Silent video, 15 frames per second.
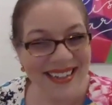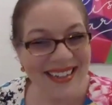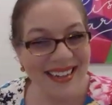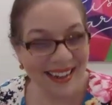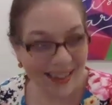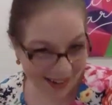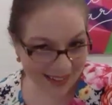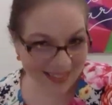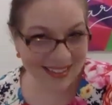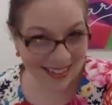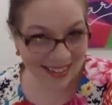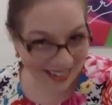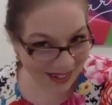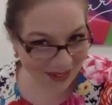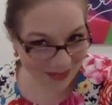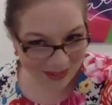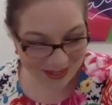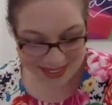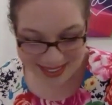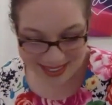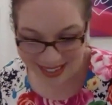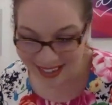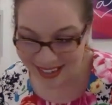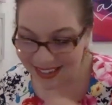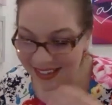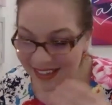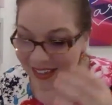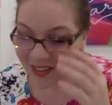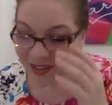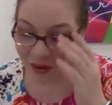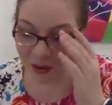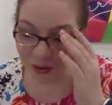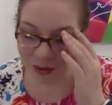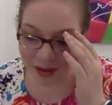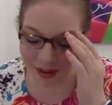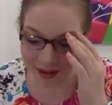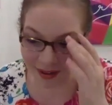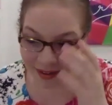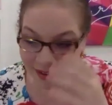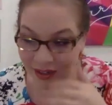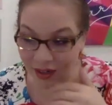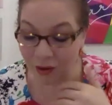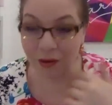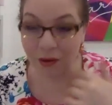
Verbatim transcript: and I sit here for the day. So, you know,